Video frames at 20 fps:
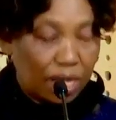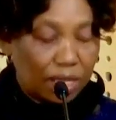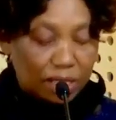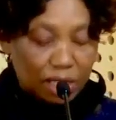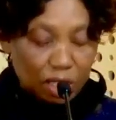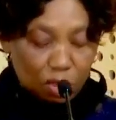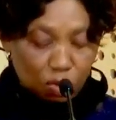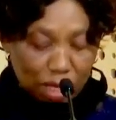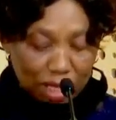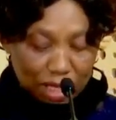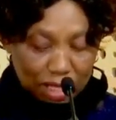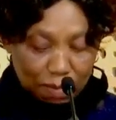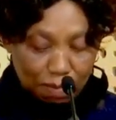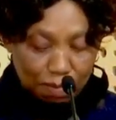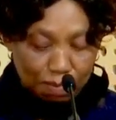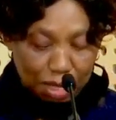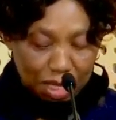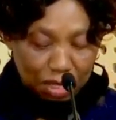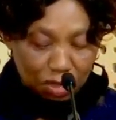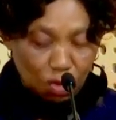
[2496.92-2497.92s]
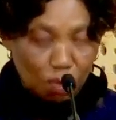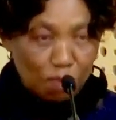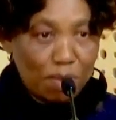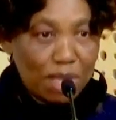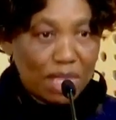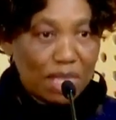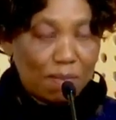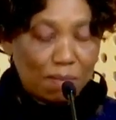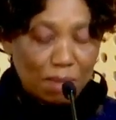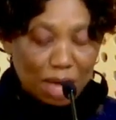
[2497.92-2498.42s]
This was in bid to
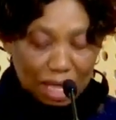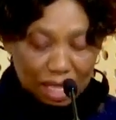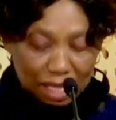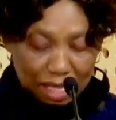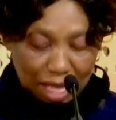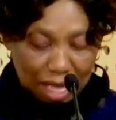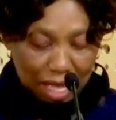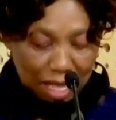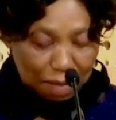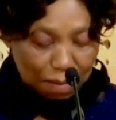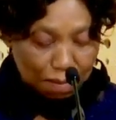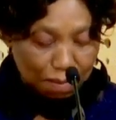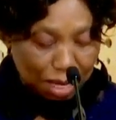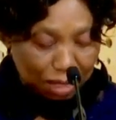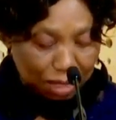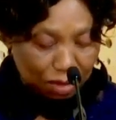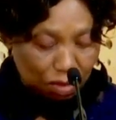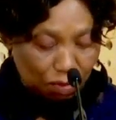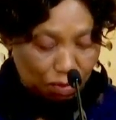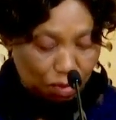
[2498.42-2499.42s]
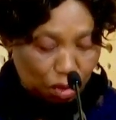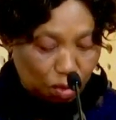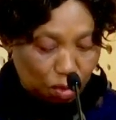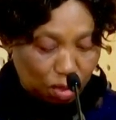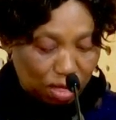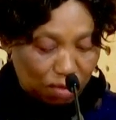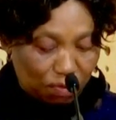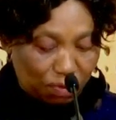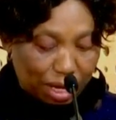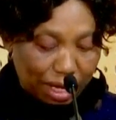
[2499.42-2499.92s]
minimize the impact of
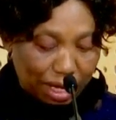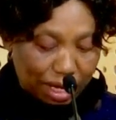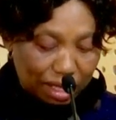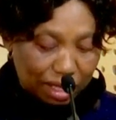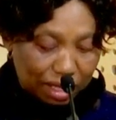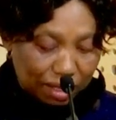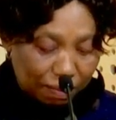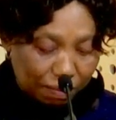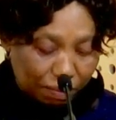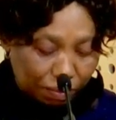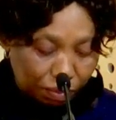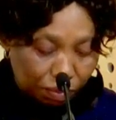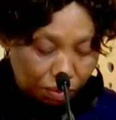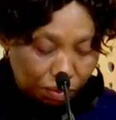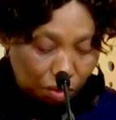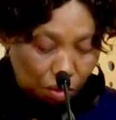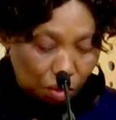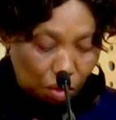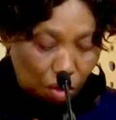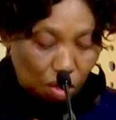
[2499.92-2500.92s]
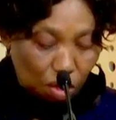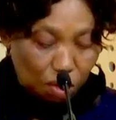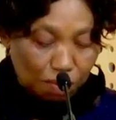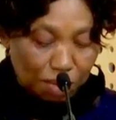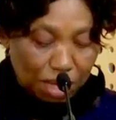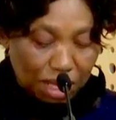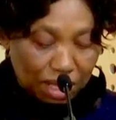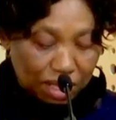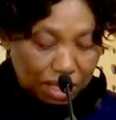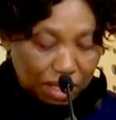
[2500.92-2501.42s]
coronavirus on
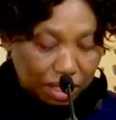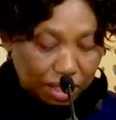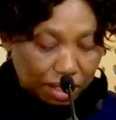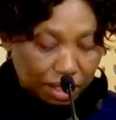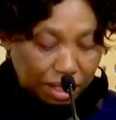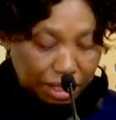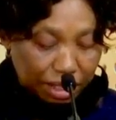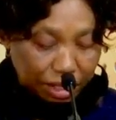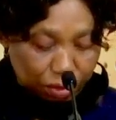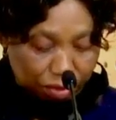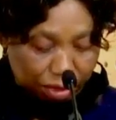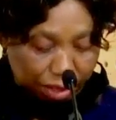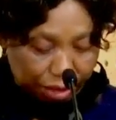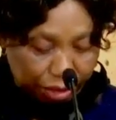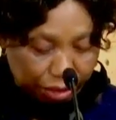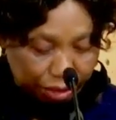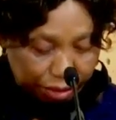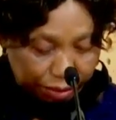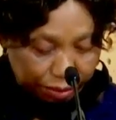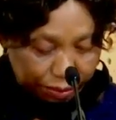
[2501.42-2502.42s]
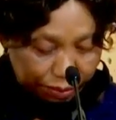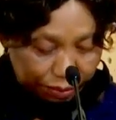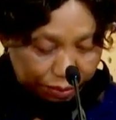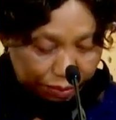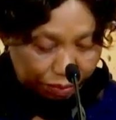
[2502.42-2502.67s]
basic education.